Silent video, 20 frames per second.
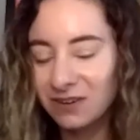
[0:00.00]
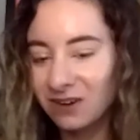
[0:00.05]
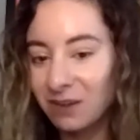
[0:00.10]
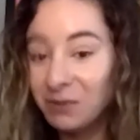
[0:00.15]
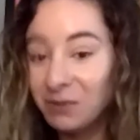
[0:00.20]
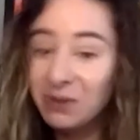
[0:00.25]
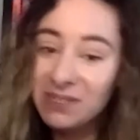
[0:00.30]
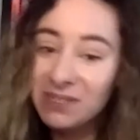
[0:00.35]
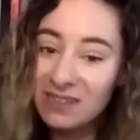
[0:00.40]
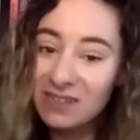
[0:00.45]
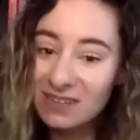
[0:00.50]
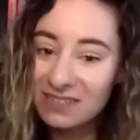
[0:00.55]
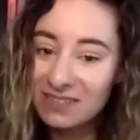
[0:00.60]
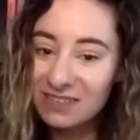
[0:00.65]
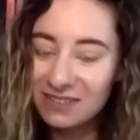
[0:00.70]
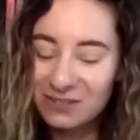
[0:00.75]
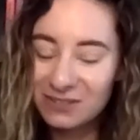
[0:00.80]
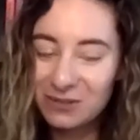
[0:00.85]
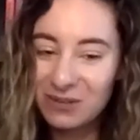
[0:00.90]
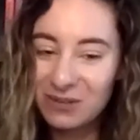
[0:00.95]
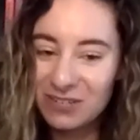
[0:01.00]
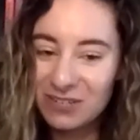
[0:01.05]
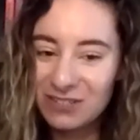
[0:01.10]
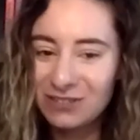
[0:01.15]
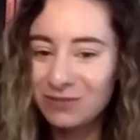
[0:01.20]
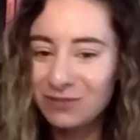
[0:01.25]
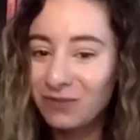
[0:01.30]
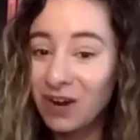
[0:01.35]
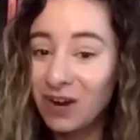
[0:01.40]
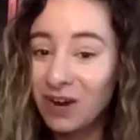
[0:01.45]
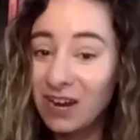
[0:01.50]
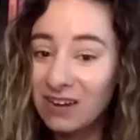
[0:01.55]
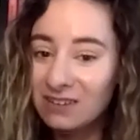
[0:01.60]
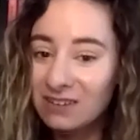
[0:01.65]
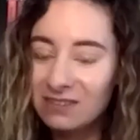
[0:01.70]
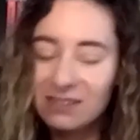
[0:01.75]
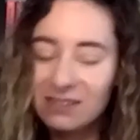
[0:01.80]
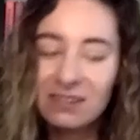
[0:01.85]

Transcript: I'm always asking this question, right?